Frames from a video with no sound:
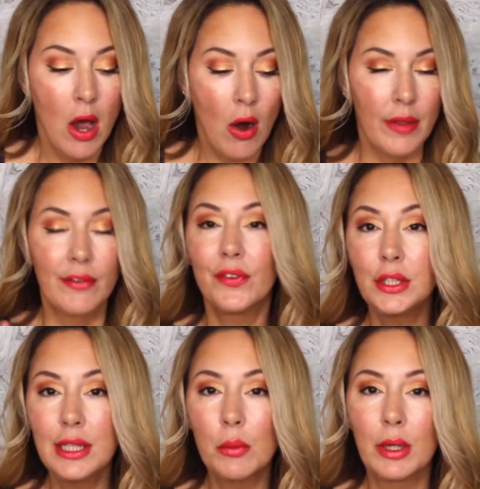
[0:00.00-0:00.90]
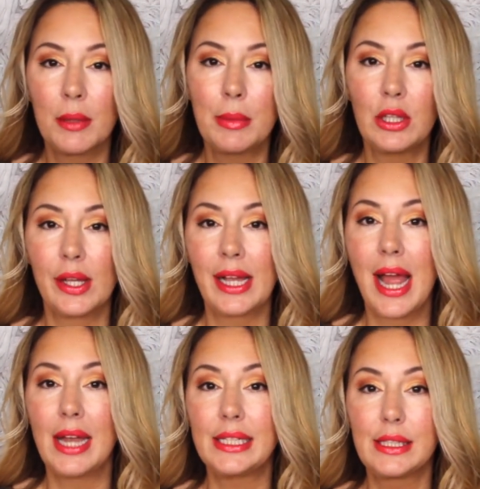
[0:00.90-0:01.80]
All right, the first thing we're going to be looking
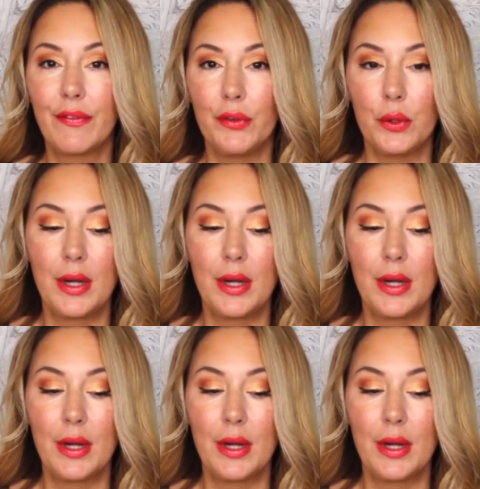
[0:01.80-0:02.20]
at is food.